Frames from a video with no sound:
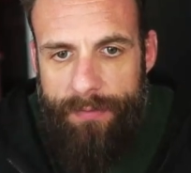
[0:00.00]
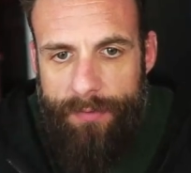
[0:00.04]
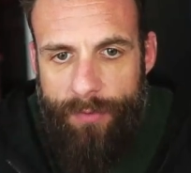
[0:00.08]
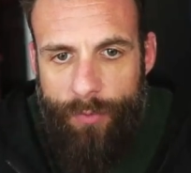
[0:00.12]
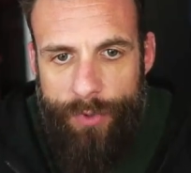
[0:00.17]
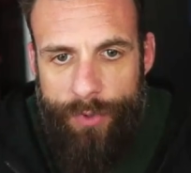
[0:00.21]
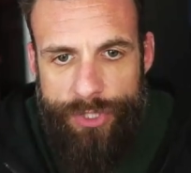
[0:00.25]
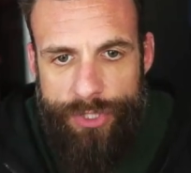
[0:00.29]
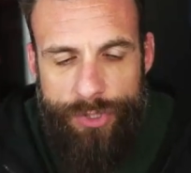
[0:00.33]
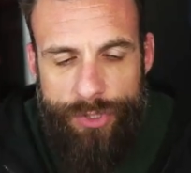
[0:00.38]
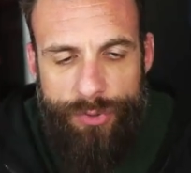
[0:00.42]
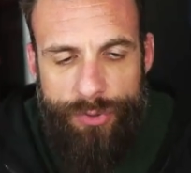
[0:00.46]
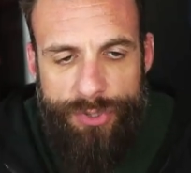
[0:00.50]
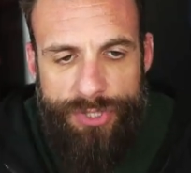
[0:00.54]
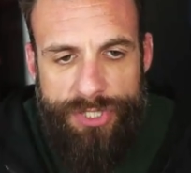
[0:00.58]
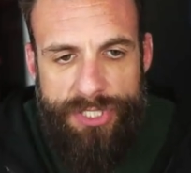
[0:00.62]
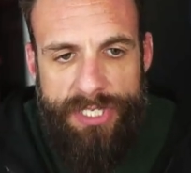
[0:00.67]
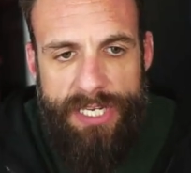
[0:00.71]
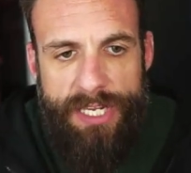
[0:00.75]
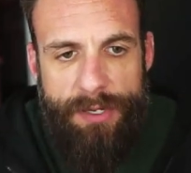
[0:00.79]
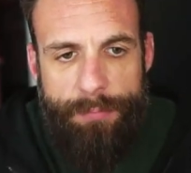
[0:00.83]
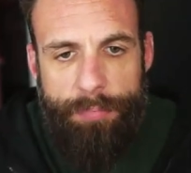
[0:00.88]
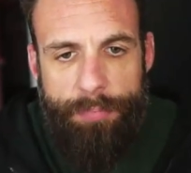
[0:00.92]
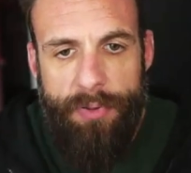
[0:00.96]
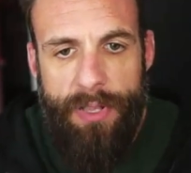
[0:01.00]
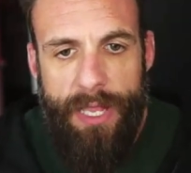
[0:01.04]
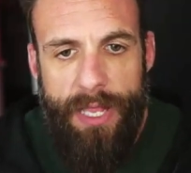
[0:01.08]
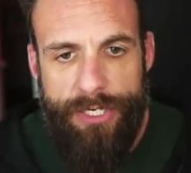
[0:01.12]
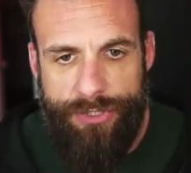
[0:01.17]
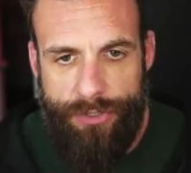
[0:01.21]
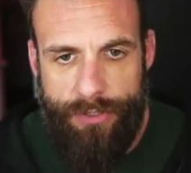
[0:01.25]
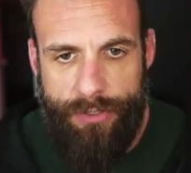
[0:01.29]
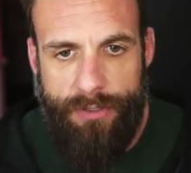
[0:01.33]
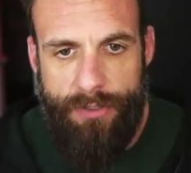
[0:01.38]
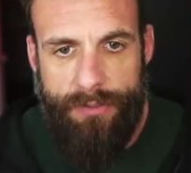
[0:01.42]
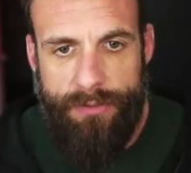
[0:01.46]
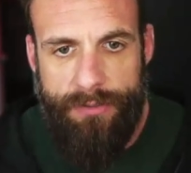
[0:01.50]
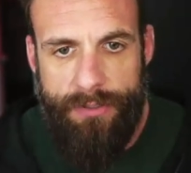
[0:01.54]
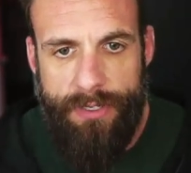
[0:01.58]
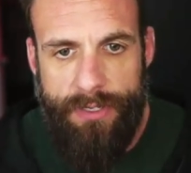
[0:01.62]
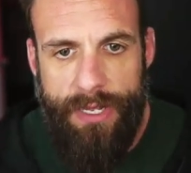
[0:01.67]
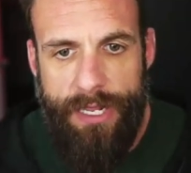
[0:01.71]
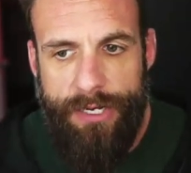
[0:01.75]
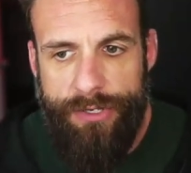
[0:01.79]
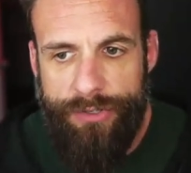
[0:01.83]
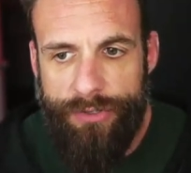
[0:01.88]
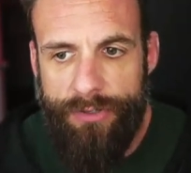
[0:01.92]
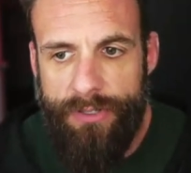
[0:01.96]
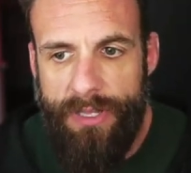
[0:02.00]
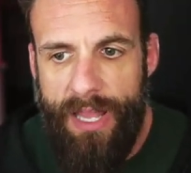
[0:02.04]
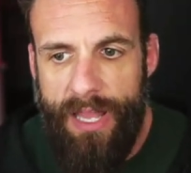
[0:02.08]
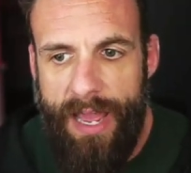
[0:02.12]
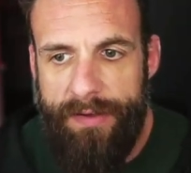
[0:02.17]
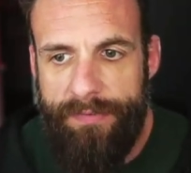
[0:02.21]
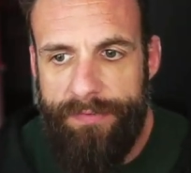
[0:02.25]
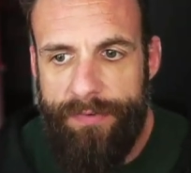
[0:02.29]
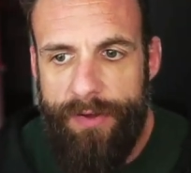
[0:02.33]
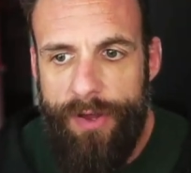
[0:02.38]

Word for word: when you seek pleasure in your life.